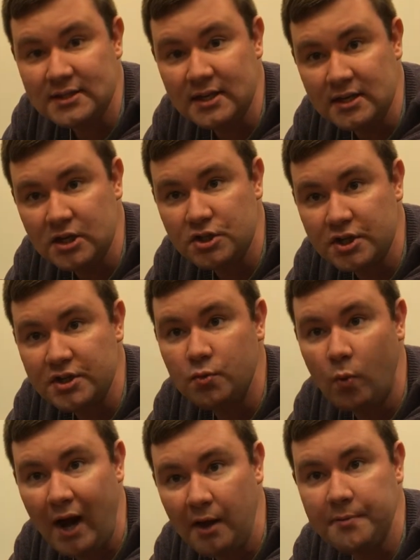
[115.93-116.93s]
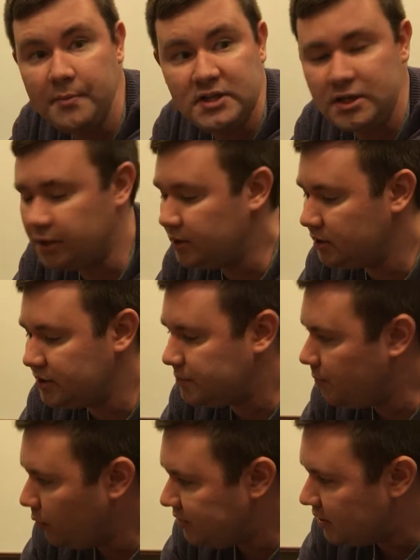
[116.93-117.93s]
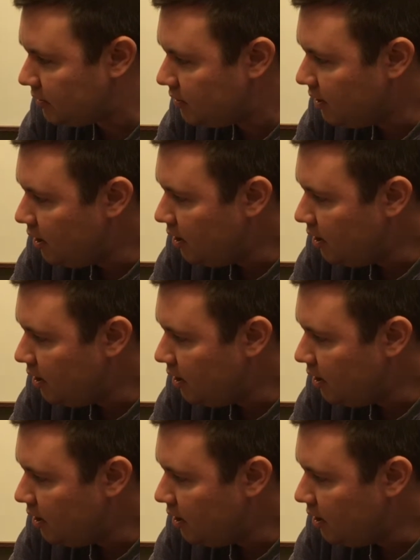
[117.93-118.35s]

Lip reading: conditions, while the material is molten,